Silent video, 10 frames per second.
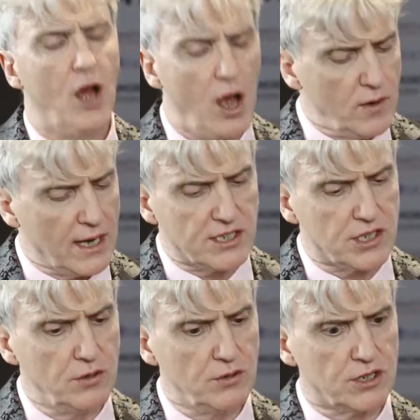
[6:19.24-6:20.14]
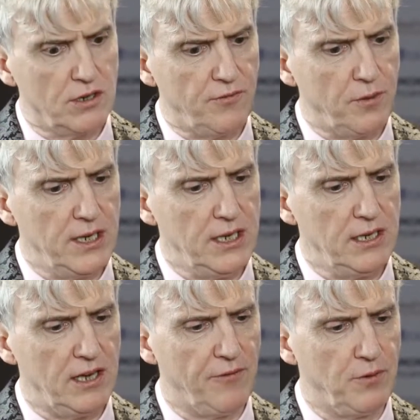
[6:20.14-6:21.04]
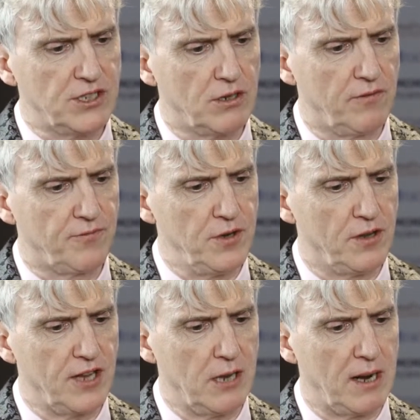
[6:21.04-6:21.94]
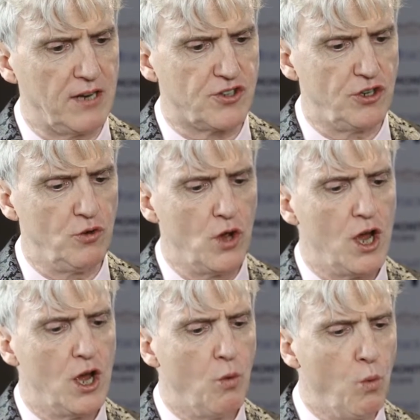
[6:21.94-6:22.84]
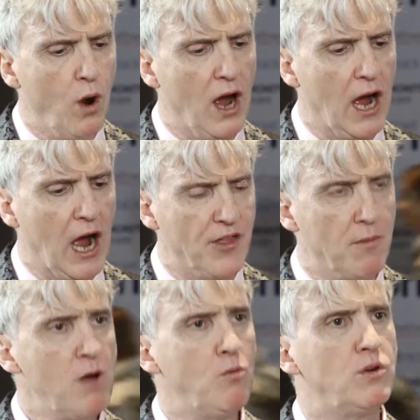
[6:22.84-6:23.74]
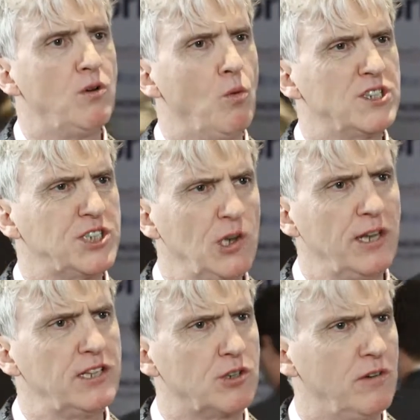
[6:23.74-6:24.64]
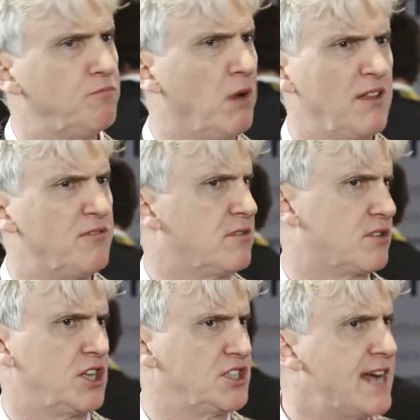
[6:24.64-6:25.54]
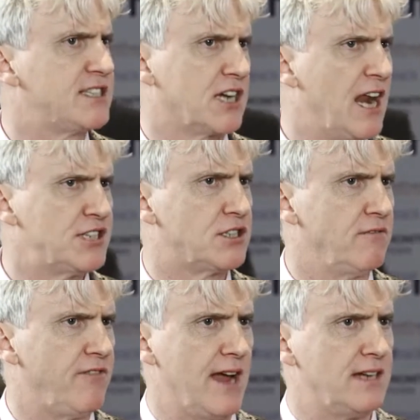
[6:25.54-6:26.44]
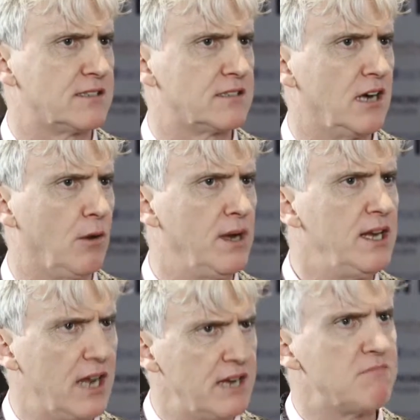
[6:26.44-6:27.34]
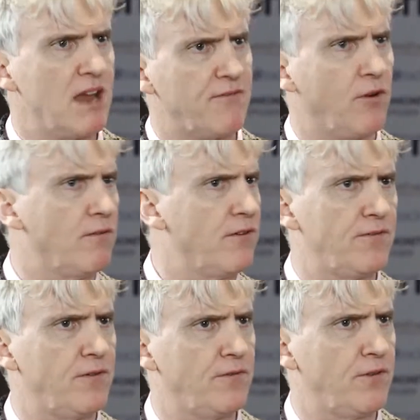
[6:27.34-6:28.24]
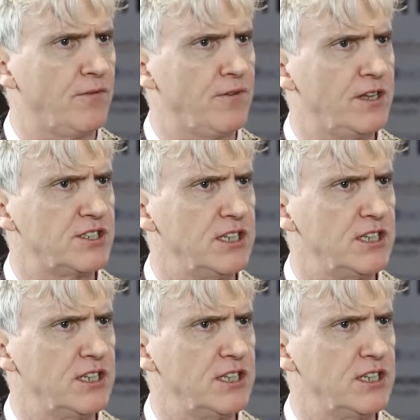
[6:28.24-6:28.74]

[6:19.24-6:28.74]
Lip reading: Okay, so if we sort of think about it, so you at the moment we're still in sort of like the data collection phase, are we, for this